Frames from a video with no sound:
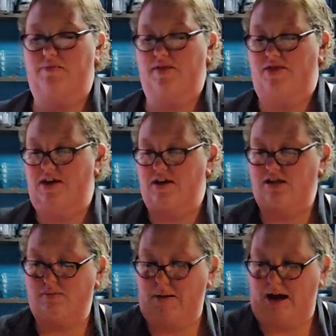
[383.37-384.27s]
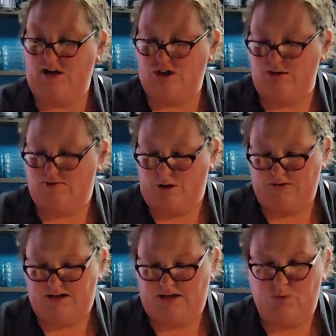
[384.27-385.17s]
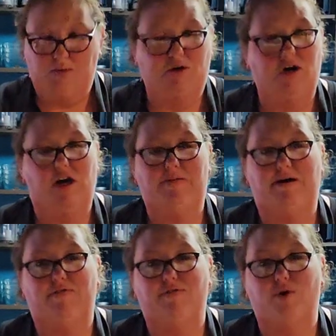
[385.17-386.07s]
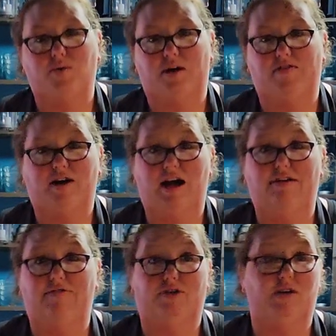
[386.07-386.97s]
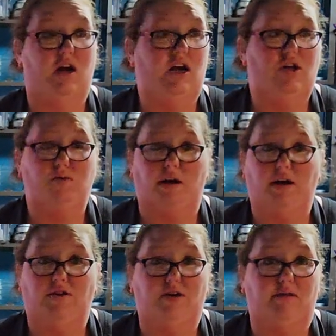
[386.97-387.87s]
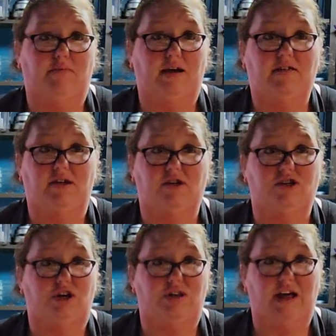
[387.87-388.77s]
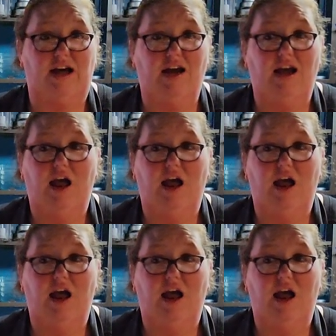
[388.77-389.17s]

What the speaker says: This batch of drumsticks we will cook at about 425 for 20 to 30 minutes. I'll show you that.